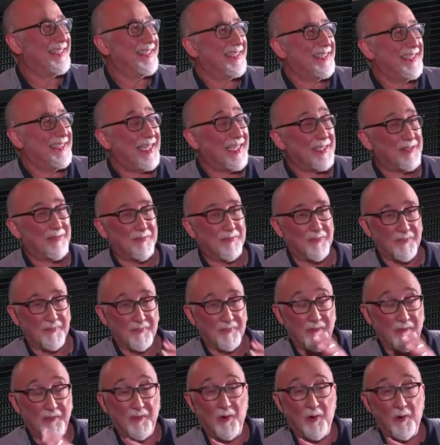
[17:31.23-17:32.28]
Yes.
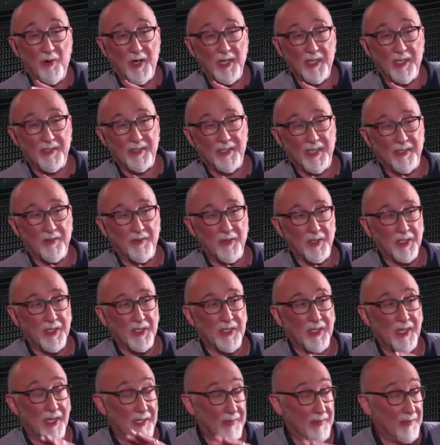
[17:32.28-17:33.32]
Before I answer that
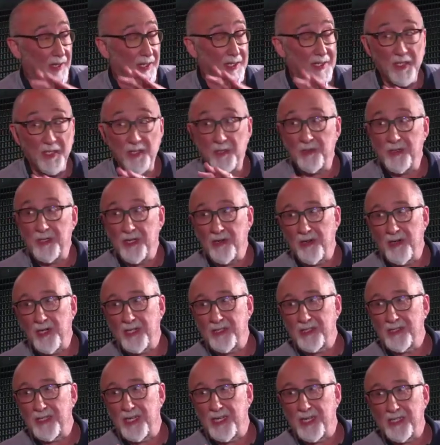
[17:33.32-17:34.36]
question, I knew you were going to
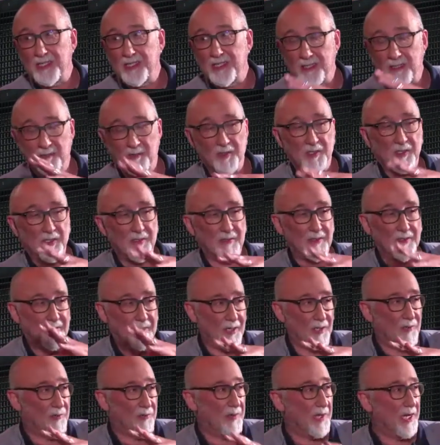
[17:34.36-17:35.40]
ask that because I was
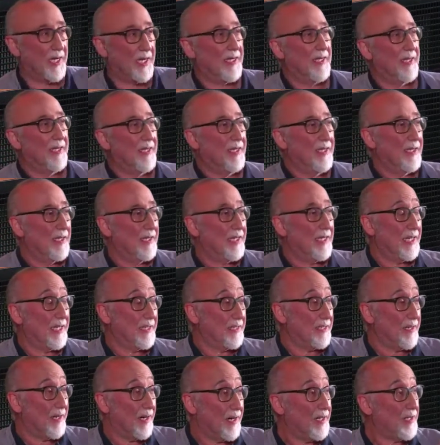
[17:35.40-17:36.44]
told that,
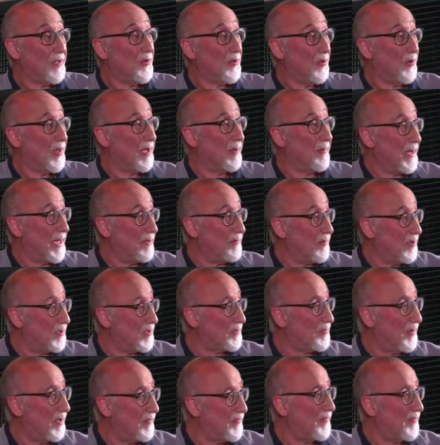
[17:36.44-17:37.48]
and I thought they meant what was
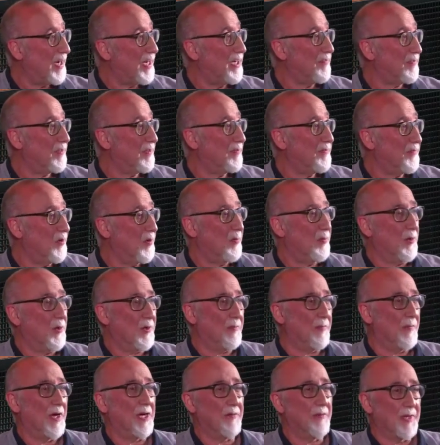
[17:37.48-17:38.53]
my favourite football
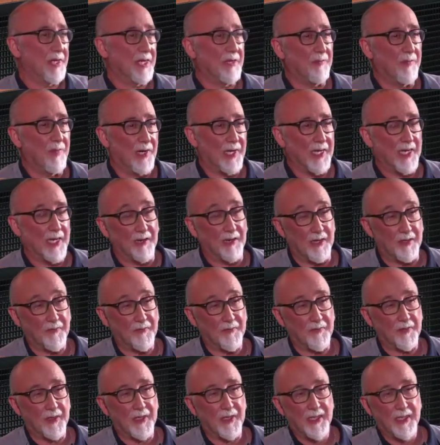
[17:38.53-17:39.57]
moment in my
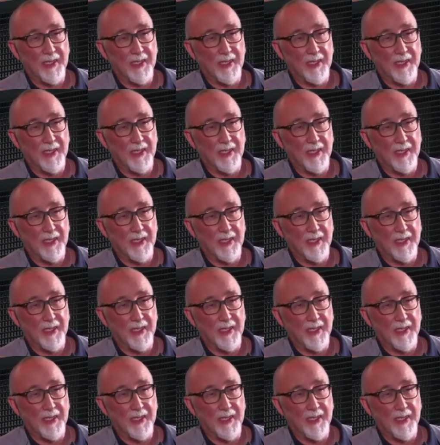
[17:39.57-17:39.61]
life.